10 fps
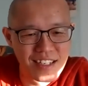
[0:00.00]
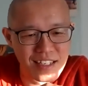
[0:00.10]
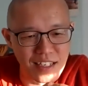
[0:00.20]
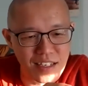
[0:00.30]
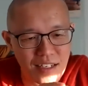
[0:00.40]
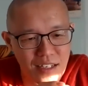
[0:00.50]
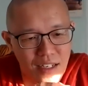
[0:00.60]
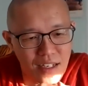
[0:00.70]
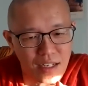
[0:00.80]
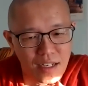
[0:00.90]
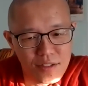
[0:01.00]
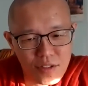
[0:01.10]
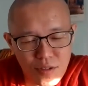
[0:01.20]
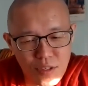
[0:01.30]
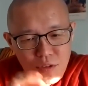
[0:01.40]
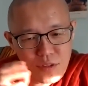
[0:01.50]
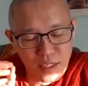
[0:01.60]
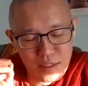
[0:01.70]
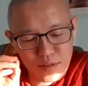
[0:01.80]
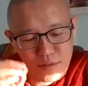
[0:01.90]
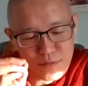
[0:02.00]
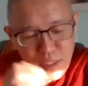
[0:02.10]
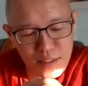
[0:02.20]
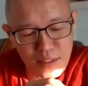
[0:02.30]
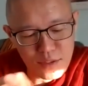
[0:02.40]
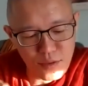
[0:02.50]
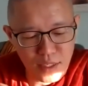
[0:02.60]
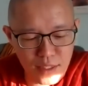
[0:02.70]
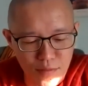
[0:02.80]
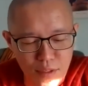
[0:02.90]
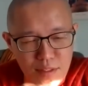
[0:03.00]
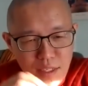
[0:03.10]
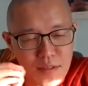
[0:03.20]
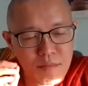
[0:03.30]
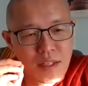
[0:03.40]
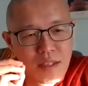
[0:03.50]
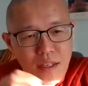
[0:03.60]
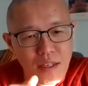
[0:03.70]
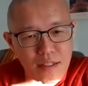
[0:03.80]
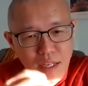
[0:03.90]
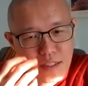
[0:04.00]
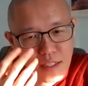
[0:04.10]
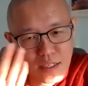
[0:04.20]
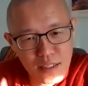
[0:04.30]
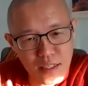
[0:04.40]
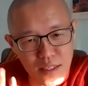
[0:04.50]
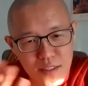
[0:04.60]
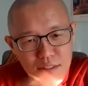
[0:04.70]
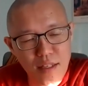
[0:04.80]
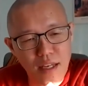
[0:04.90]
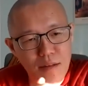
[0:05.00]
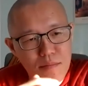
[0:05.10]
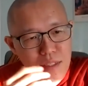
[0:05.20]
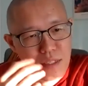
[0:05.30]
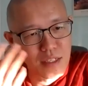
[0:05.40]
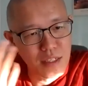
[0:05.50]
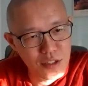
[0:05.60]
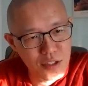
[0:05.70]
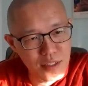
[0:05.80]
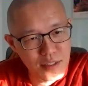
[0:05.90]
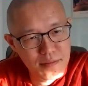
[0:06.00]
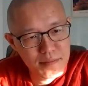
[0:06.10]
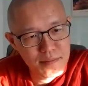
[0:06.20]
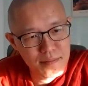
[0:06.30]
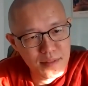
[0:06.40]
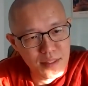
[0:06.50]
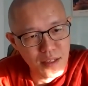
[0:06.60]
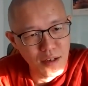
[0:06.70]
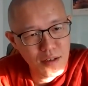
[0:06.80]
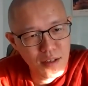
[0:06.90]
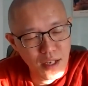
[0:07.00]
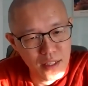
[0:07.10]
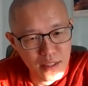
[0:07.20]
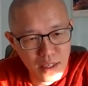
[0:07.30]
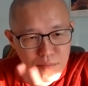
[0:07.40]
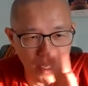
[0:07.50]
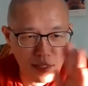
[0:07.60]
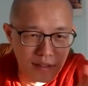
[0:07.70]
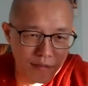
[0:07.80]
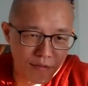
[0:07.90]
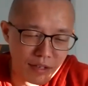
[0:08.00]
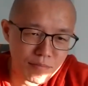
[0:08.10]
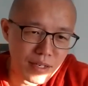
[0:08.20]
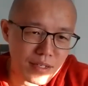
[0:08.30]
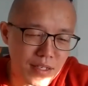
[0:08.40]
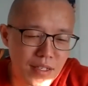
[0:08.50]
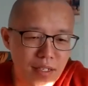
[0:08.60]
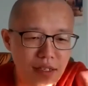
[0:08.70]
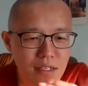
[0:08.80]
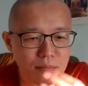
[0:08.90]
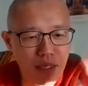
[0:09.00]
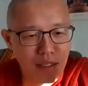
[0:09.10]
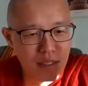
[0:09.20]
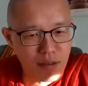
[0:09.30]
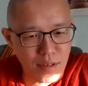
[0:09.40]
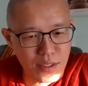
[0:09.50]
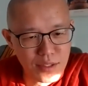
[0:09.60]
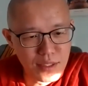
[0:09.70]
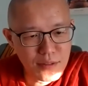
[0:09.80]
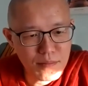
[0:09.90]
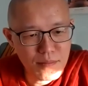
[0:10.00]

Yeah. So if you can reflect in this way, then we say that thing is empty in nature. And then plus the front part, dependent arising,